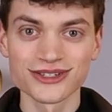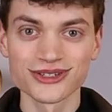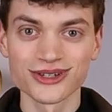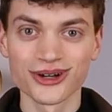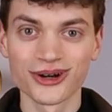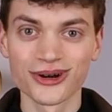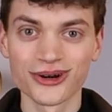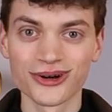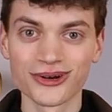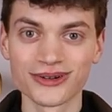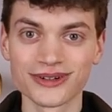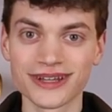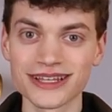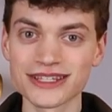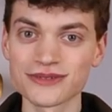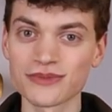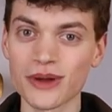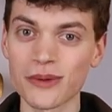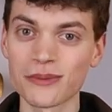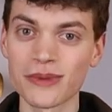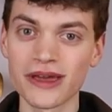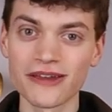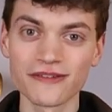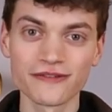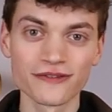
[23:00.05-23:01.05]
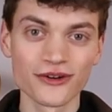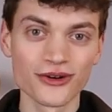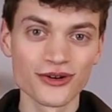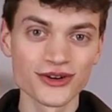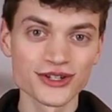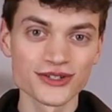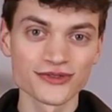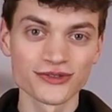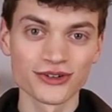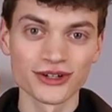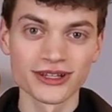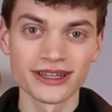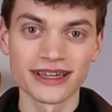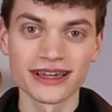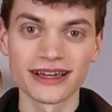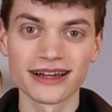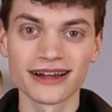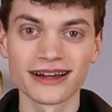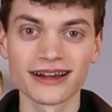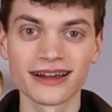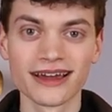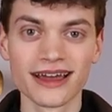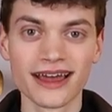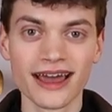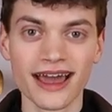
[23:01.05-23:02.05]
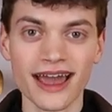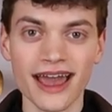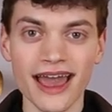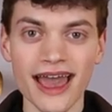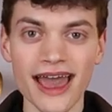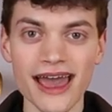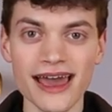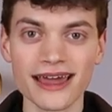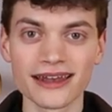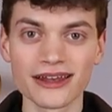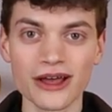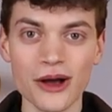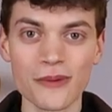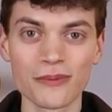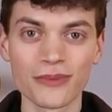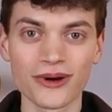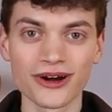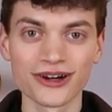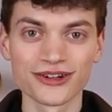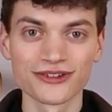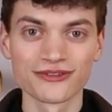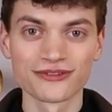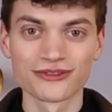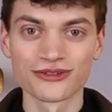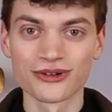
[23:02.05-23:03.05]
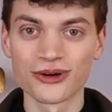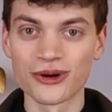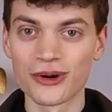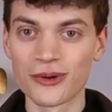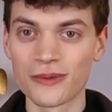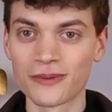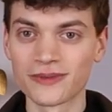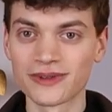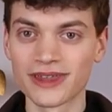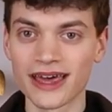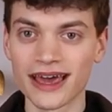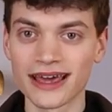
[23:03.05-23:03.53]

So that's my main focus for the year and apart from